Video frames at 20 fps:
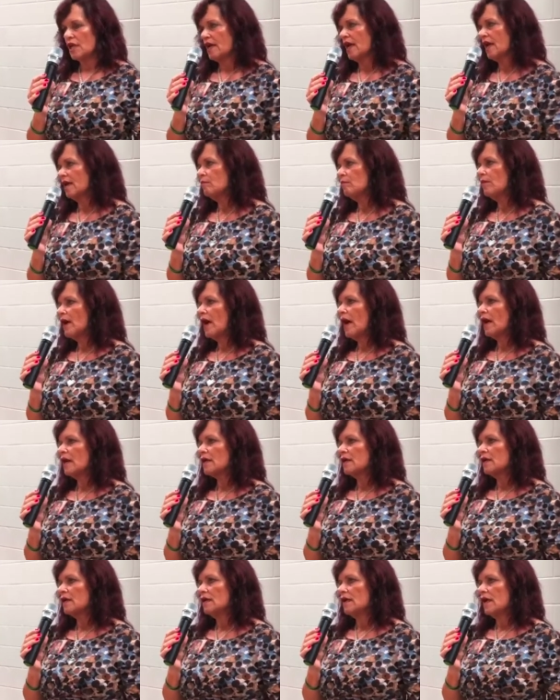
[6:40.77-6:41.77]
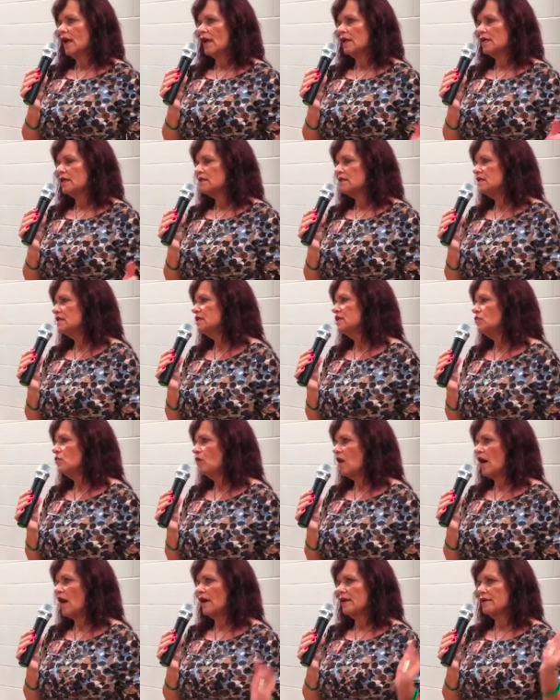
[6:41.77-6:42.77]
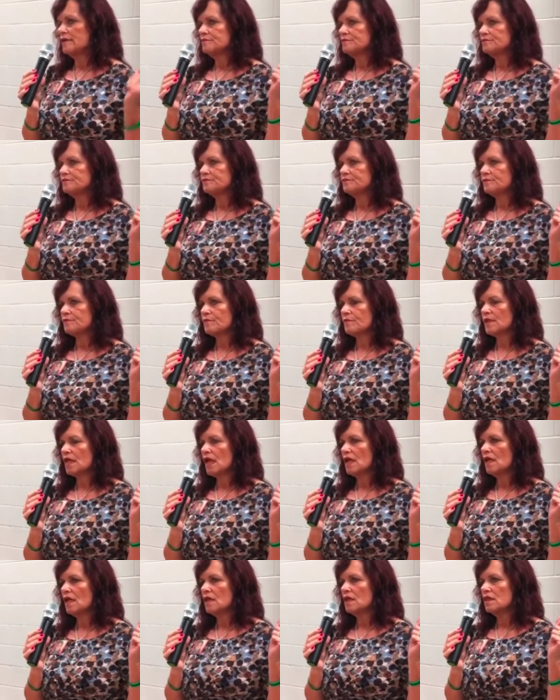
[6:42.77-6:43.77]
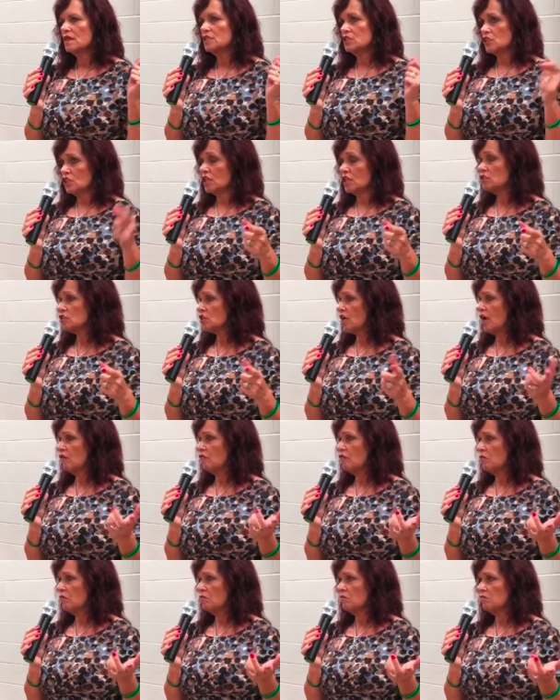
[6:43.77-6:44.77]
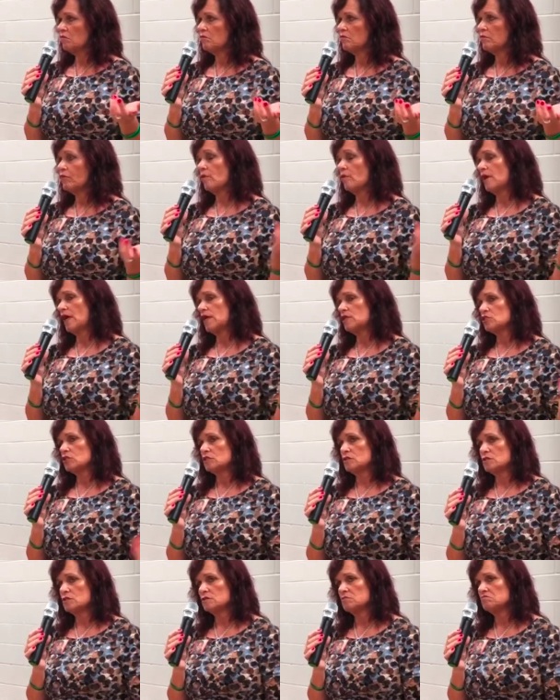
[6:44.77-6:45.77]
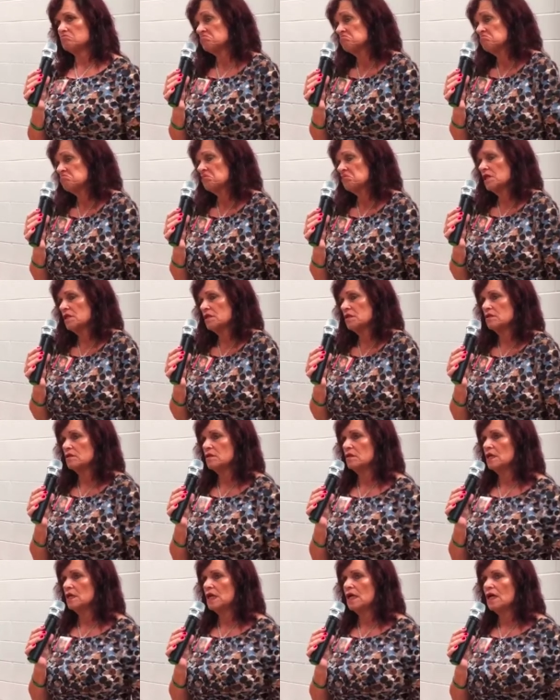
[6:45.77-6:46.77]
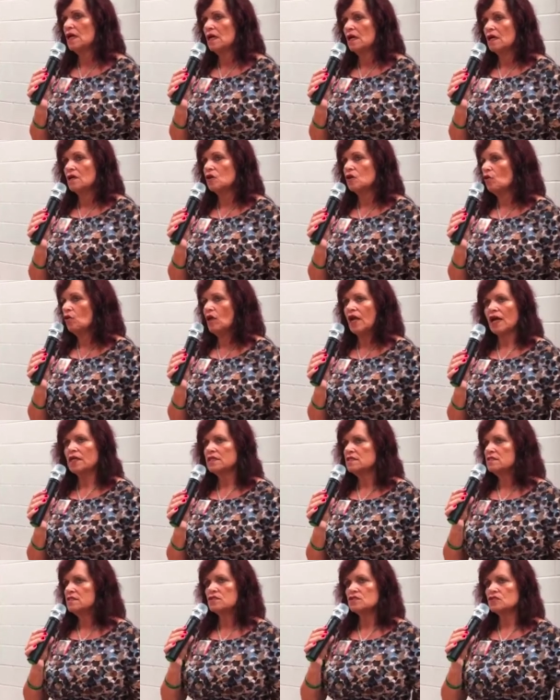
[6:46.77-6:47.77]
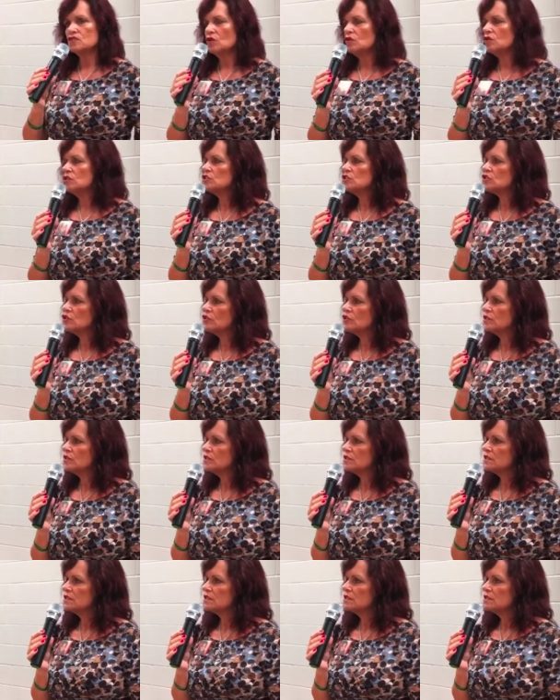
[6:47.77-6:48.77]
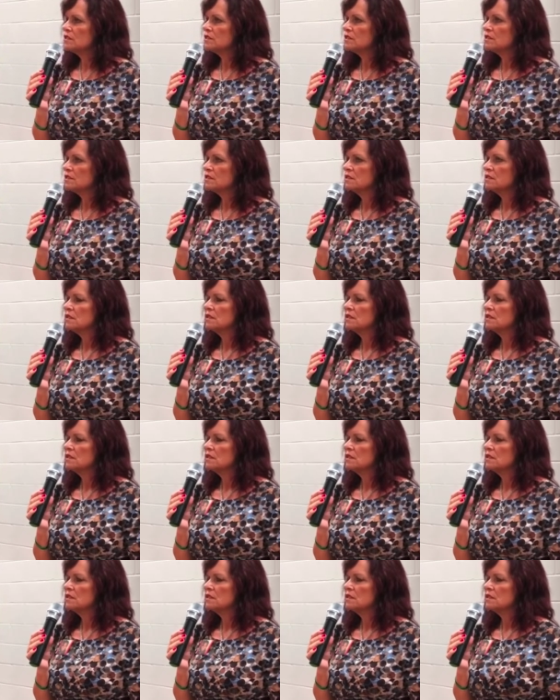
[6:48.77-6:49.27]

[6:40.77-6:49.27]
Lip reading: He came back, he had a DUI. The judge gave him probation. No license, no insurance.